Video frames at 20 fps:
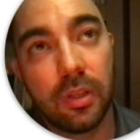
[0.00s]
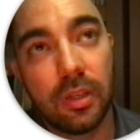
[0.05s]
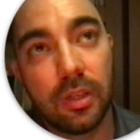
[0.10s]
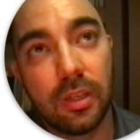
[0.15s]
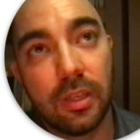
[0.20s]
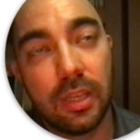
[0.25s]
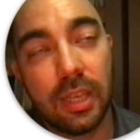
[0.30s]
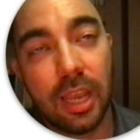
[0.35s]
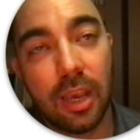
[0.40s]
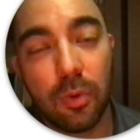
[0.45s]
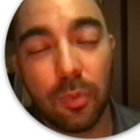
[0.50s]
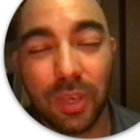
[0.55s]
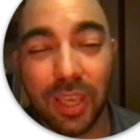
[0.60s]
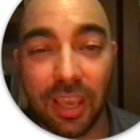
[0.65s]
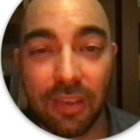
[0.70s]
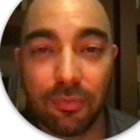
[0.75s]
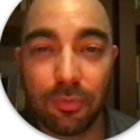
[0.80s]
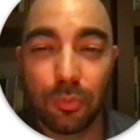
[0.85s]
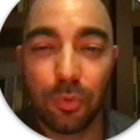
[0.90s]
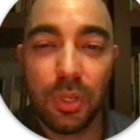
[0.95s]
now we
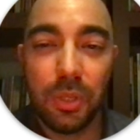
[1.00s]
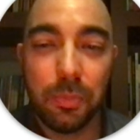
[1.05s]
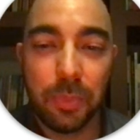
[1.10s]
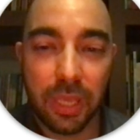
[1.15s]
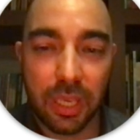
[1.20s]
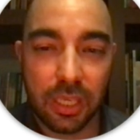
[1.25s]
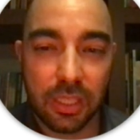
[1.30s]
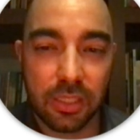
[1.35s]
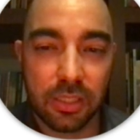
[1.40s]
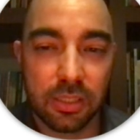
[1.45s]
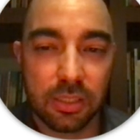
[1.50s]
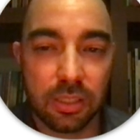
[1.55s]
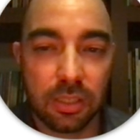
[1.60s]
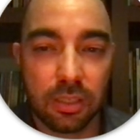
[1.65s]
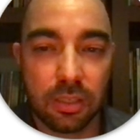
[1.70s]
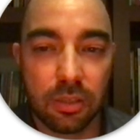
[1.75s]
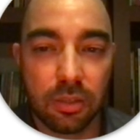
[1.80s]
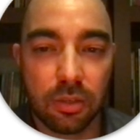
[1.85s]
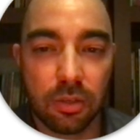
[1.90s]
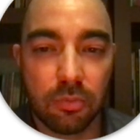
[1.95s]
have Remix.
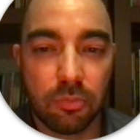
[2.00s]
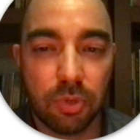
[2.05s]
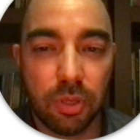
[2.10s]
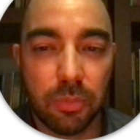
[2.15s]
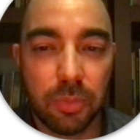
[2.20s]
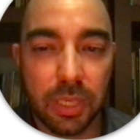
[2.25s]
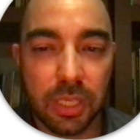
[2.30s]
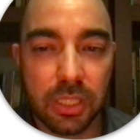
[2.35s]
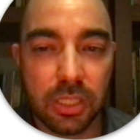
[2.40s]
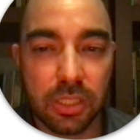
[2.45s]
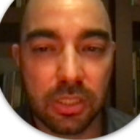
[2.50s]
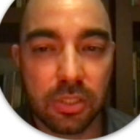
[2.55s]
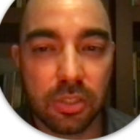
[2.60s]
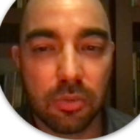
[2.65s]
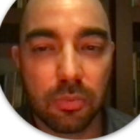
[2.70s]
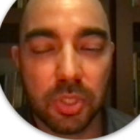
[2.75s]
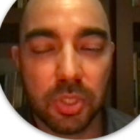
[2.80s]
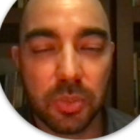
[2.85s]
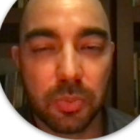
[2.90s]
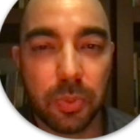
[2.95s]
Remix is so
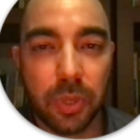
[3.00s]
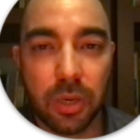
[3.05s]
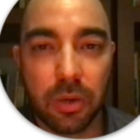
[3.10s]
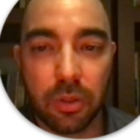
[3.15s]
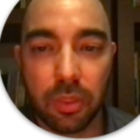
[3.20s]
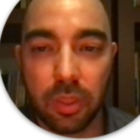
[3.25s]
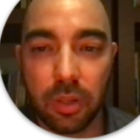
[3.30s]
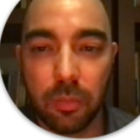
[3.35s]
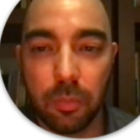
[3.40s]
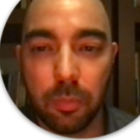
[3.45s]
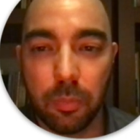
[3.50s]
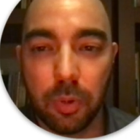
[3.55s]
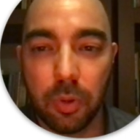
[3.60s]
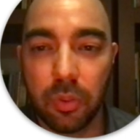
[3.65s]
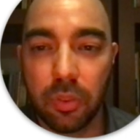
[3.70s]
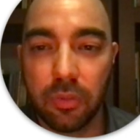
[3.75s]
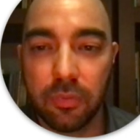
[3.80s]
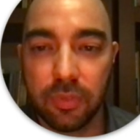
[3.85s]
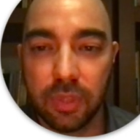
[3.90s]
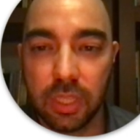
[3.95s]
much better than both
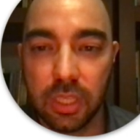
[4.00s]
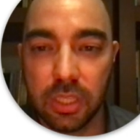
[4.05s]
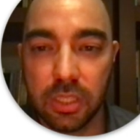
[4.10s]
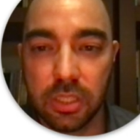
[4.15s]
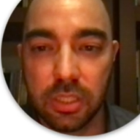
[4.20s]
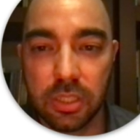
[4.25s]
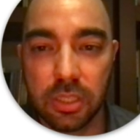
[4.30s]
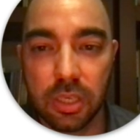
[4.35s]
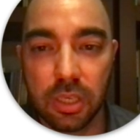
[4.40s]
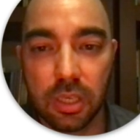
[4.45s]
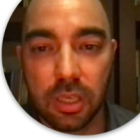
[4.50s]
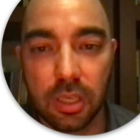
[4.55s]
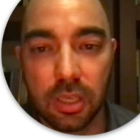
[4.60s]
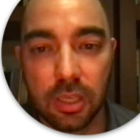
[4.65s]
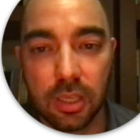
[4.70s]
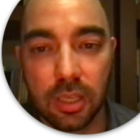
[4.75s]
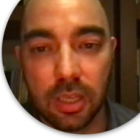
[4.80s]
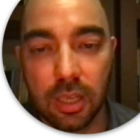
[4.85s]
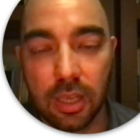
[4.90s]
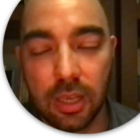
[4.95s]
of these.
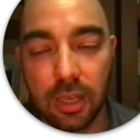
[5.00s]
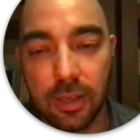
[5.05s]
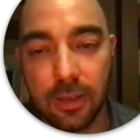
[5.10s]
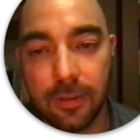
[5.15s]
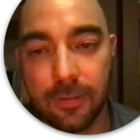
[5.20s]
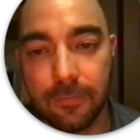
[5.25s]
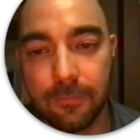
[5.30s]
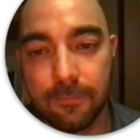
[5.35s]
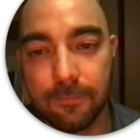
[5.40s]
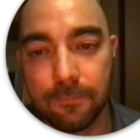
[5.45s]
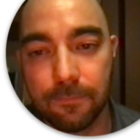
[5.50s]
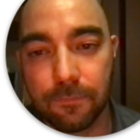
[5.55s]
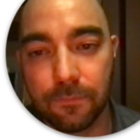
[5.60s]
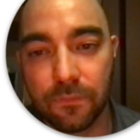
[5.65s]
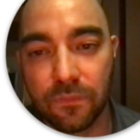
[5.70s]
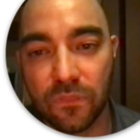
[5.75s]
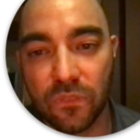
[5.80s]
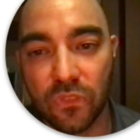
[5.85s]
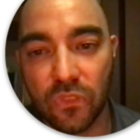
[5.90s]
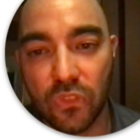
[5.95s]

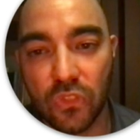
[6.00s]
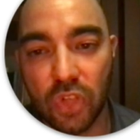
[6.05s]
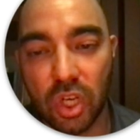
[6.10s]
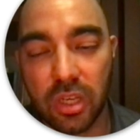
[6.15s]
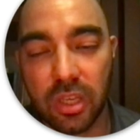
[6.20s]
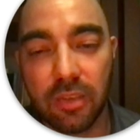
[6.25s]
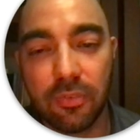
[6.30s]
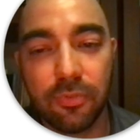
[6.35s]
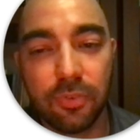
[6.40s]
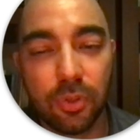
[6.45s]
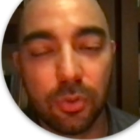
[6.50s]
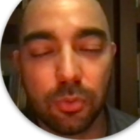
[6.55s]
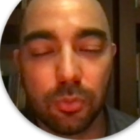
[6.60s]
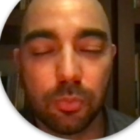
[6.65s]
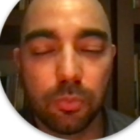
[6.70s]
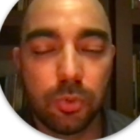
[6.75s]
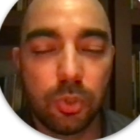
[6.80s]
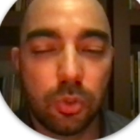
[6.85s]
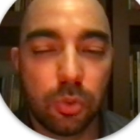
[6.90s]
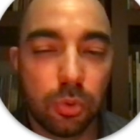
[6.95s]
If you
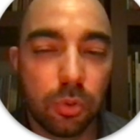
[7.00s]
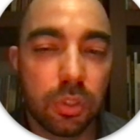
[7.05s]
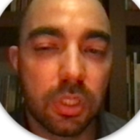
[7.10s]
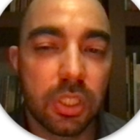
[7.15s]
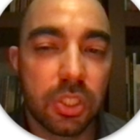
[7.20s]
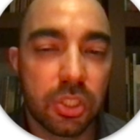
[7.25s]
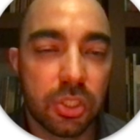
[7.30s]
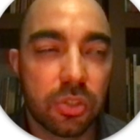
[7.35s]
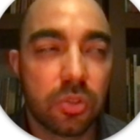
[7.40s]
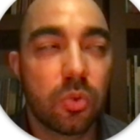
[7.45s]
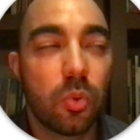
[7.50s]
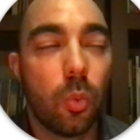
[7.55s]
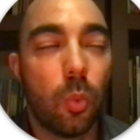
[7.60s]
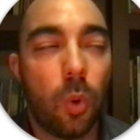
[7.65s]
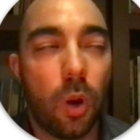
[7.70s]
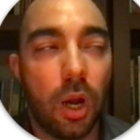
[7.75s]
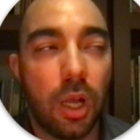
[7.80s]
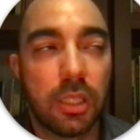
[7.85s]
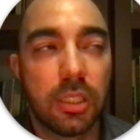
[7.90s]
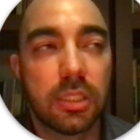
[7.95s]
truly just
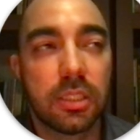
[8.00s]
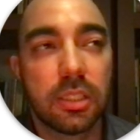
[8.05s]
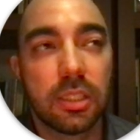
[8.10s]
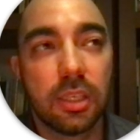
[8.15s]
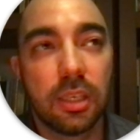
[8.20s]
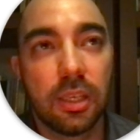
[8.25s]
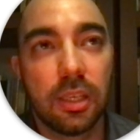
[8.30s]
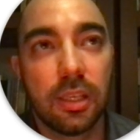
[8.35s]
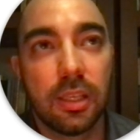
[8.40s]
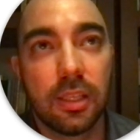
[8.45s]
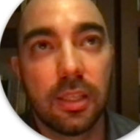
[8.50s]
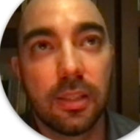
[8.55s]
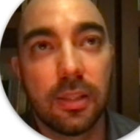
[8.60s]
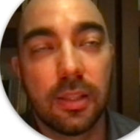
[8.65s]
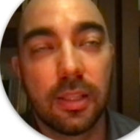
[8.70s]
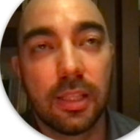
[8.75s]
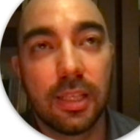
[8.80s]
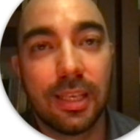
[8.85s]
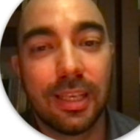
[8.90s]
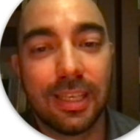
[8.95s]
want
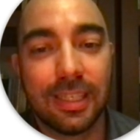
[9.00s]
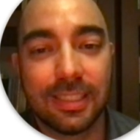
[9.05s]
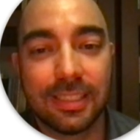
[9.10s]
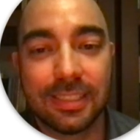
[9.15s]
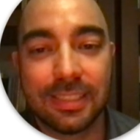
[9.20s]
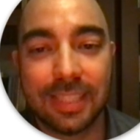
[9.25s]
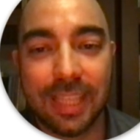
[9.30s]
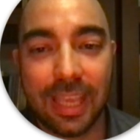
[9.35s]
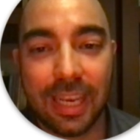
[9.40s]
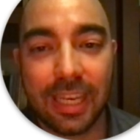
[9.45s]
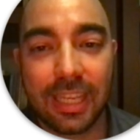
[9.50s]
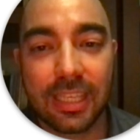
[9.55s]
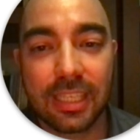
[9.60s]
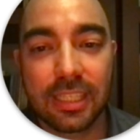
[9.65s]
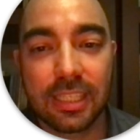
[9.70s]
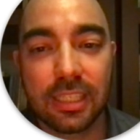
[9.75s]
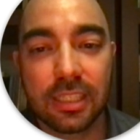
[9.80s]
a static